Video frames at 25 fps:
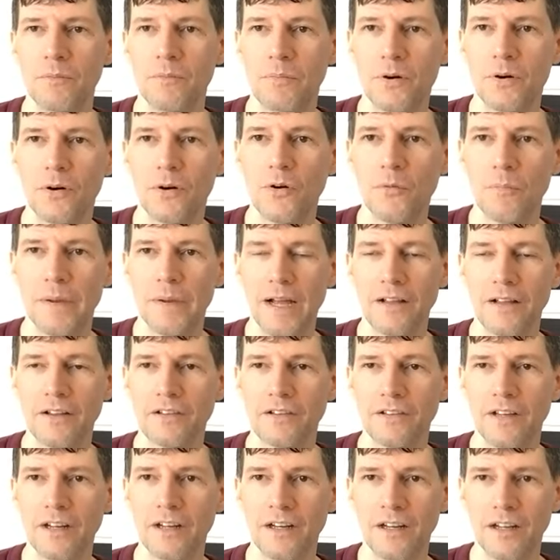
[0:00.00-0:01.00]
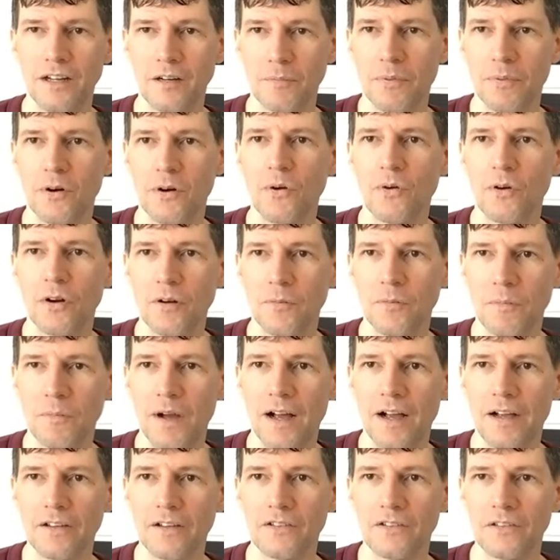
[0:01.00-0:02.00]
pro Palestinian pro
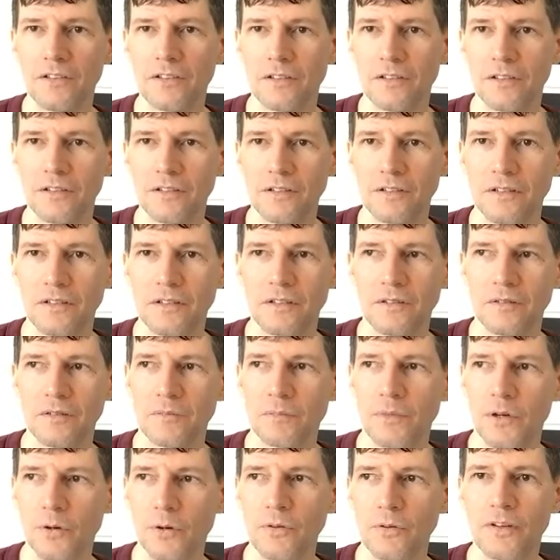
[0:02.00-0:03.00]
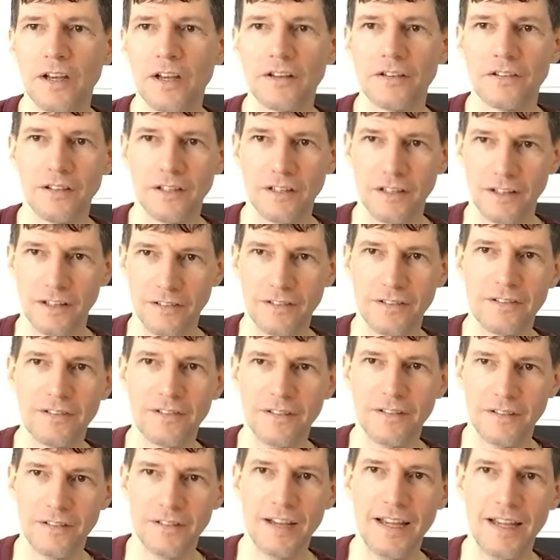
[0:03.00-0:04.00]
Hamas protesting that's
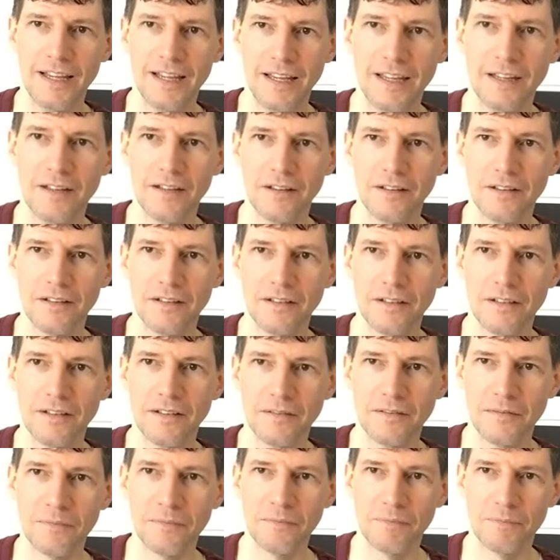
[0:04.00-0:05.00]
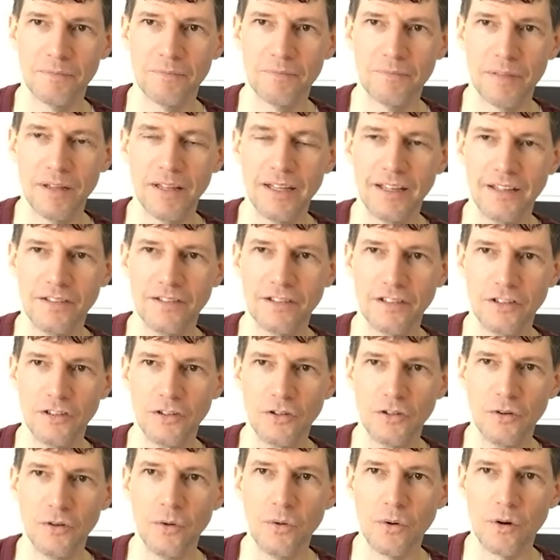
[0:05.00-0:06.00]
taking place in
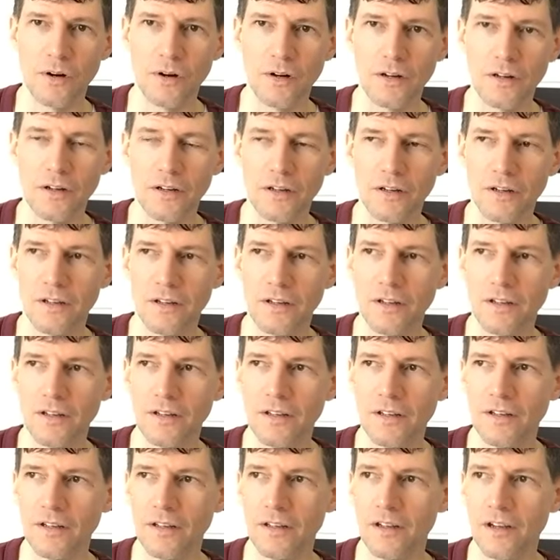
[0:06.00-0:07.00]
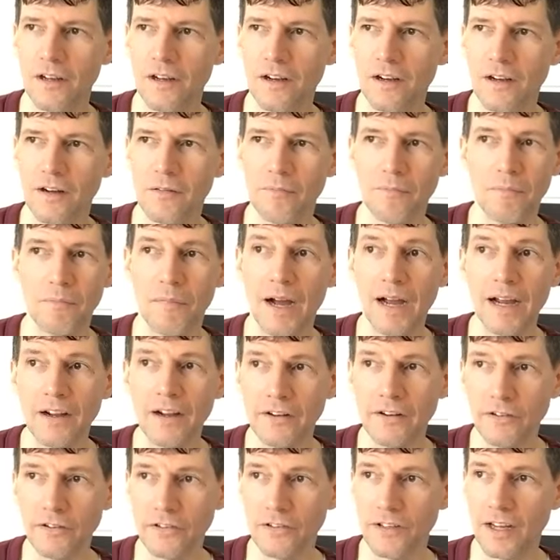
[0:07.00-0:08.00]
New York. Um, my
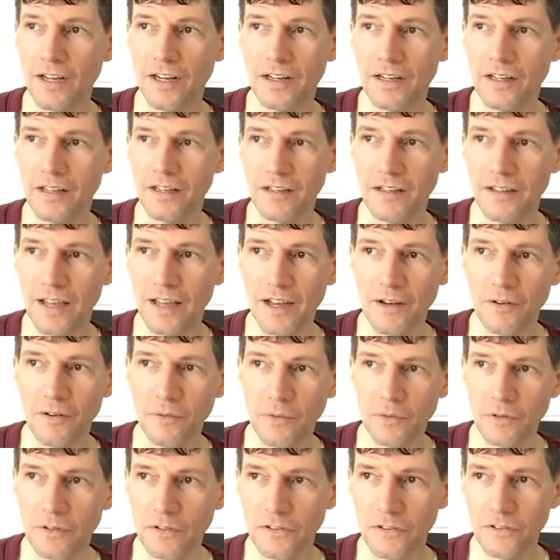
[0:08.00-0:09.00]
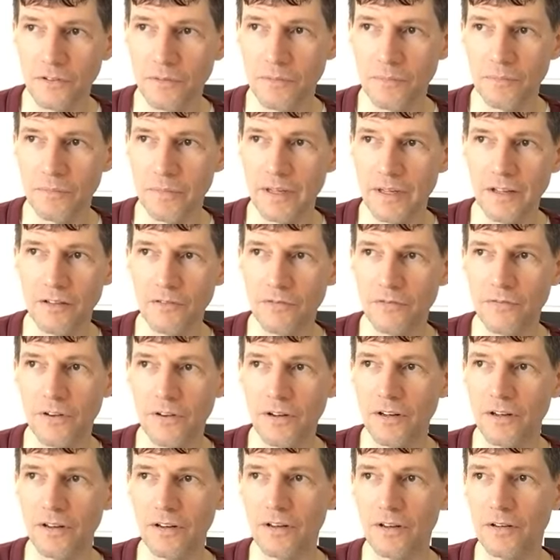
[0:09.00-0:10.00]
understanding that was being
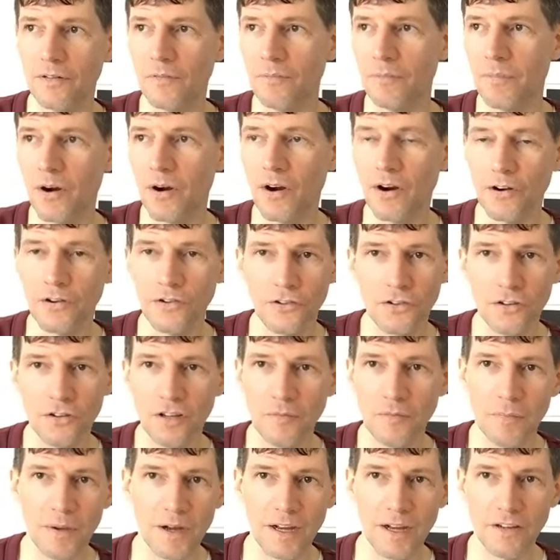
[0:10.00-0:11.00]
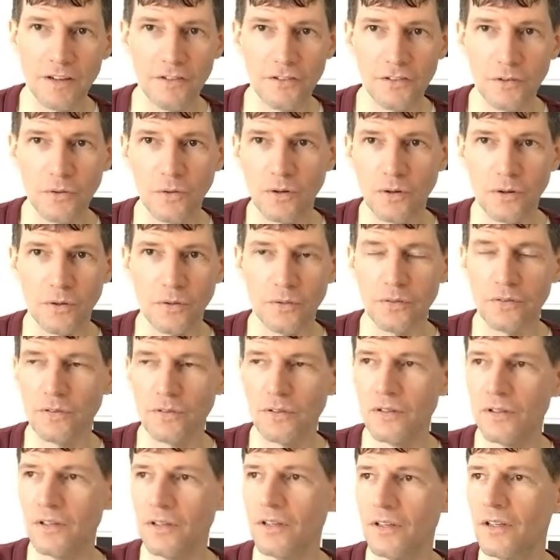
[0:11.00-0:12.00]
funded partially by Soros.